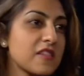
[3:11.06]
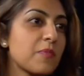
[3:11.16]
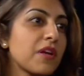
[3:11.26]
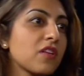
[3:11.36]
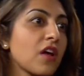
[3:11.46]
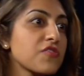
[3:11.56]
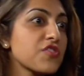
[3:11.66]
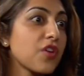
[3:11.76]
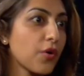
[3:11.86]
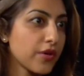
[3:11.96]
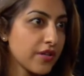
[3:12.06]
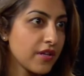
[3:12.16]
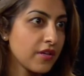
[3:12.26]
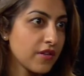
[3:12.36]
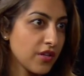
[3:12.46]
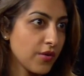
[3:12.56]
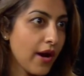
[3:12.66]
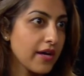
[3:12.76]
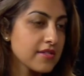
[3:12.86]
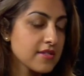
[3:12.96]
it's been a lot slower in the
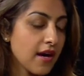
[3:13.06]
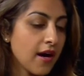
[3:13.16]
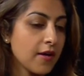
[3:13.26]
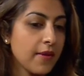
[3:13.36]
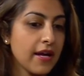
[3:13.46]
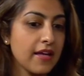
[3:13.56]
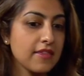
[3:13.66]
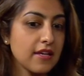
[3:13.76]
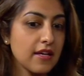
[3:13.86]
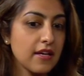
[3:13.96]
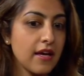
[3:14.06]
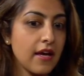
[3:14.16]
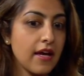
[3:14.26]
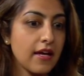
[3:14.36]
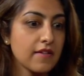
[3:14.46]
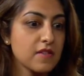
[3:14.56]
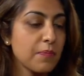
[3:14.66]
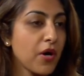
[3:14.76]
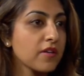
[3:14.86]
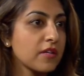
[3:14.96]
U.S., and I think it's
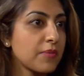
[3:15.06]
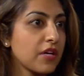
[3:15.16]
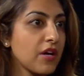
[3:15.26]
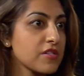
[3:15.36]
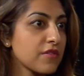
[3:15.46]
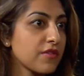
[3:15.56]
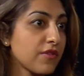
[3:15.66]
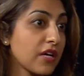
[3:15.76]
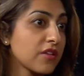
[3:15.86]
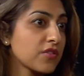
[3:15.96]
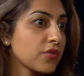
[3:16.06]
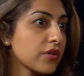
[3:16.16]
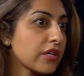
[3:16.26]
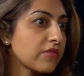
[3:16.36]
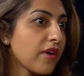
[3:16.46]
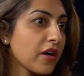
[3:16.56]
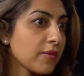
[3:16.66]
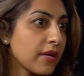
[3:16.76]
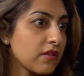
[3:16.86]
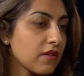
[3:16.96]
partly because of the regulatory
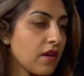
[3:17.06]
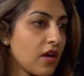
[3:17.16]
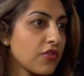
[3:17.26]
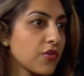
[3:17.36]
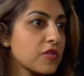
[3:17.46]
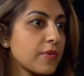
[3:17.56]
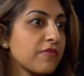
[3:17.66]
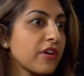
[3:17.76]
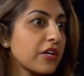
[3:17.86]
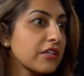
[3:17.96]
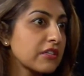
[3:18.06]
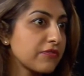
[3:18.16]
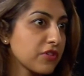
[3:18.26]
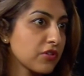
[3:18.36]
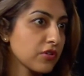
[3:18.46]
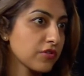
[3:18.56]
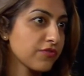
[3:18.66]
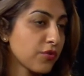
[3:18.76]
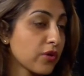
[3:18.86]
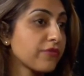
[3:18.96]
environment. So it's been very difficult
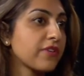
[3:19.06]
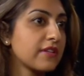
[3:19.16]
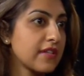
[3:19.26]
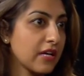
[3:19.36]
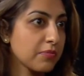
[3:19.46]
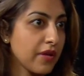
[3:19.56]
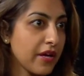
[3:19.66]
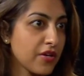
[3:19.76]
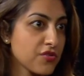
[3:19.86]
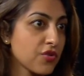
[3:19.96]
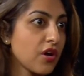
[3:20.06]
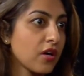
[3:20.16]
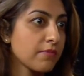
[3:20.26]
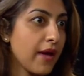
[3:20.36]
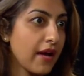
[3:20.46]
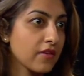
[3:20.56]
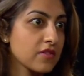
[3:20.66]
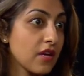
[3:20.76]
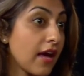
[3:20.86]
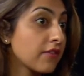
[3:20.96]
for fintech players or non-banks
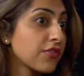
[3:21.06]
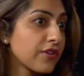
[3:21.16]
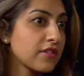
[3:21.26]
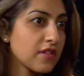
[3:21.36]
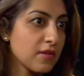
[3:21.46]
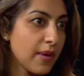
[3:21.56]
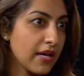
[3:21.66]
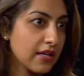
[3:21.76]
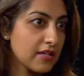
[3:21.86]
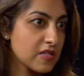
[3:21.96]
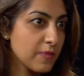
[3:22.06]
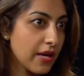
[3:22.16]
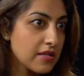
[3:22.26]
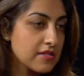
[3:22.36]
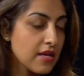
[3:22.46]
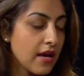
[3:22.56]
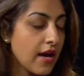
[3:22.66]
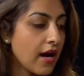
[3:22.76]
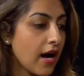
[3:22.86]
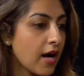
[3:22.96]
to enter into the banking space.
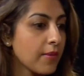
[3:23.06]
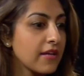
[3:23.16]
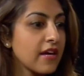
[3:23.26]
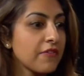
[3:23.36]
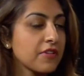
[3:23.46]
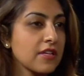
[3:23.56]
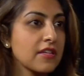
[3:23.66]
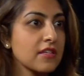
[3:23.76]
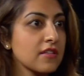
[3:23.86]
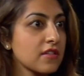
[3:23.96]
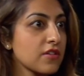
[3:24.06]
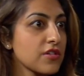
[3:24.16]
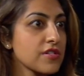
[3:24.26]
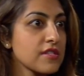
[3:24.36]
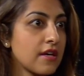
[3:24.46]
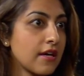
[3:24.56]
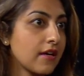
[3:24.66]
I definitely think that there's